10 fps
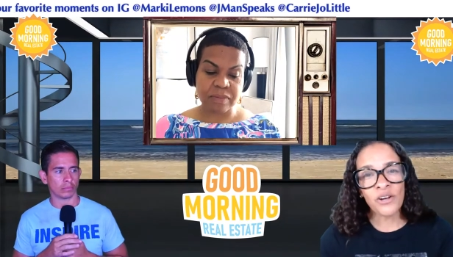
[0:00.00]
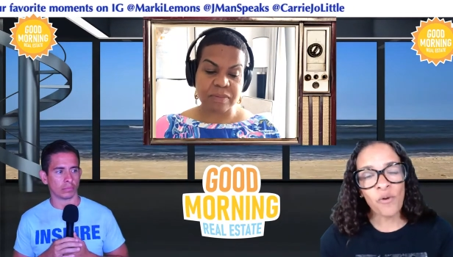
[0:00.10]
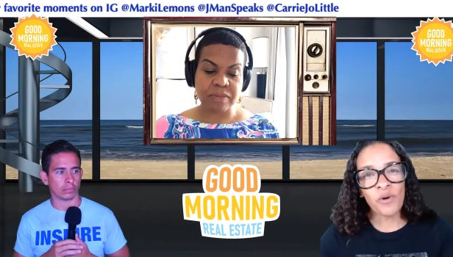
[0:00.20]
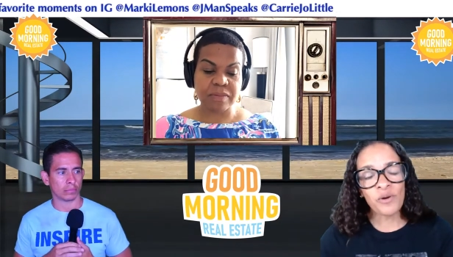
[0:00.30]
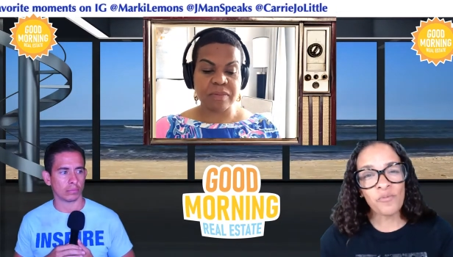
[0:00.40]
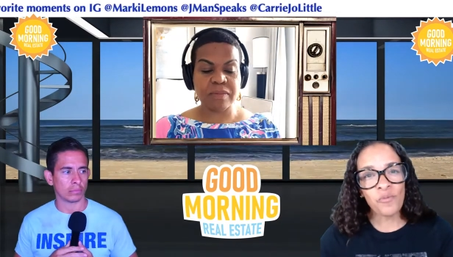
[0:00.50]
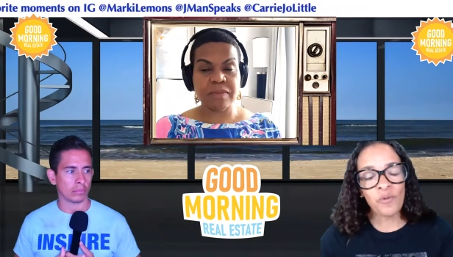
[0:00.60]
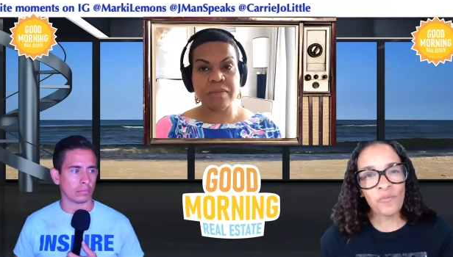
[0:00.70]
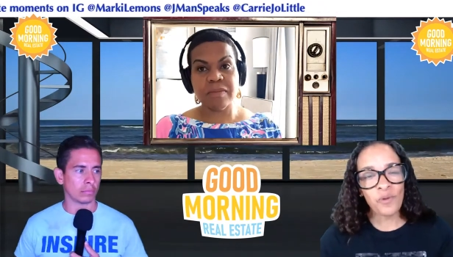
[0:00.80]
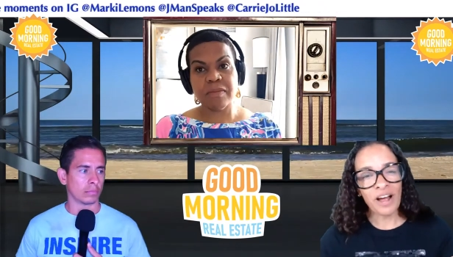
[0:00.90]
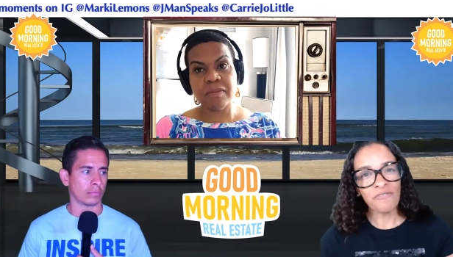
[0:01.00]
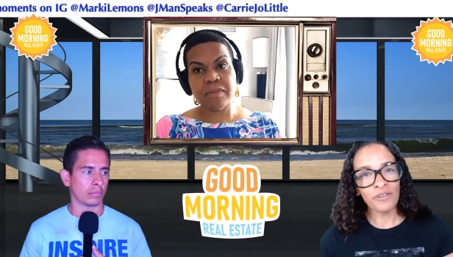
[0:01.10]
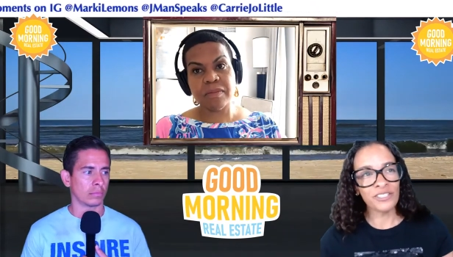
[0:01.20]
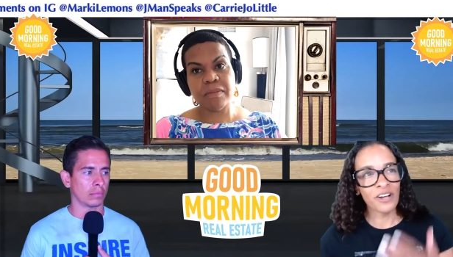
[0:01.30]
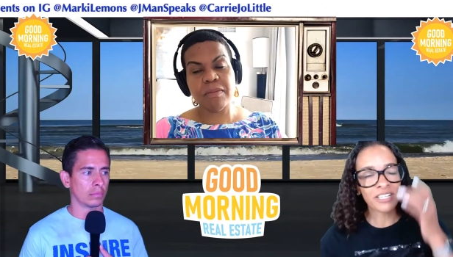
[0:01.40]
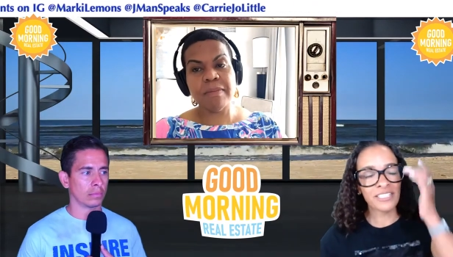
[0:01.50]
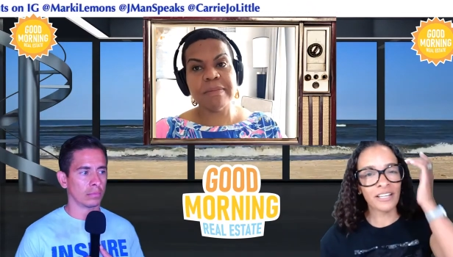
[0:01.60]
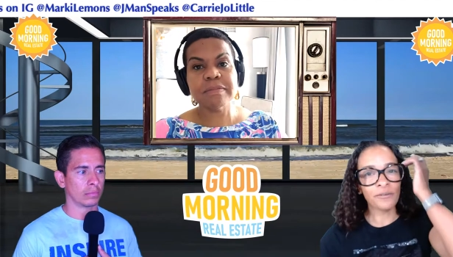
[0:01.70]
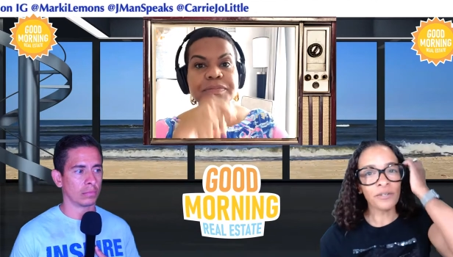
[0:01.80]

Speaker 1: you know when when when i first started